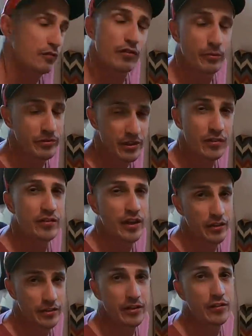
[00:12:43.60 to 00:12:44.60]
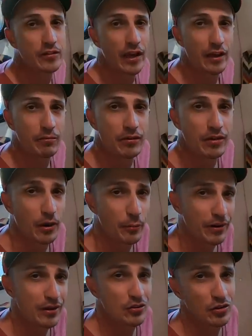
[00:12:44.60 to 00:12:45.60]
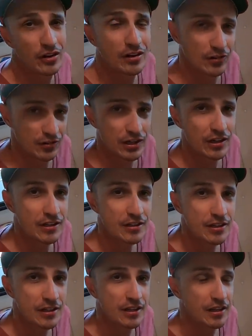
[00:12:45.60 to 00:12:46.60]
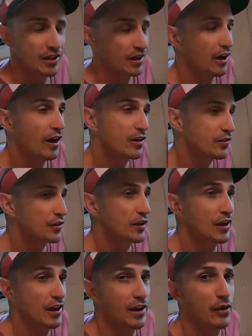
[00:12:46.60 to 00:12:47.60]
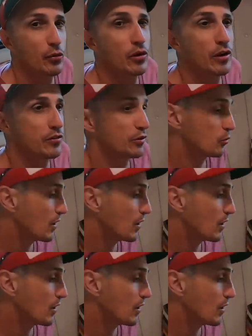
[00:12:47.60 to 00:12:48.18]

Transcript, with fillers: from the inside of the Escape. Compared to the Casita, honestly, it was a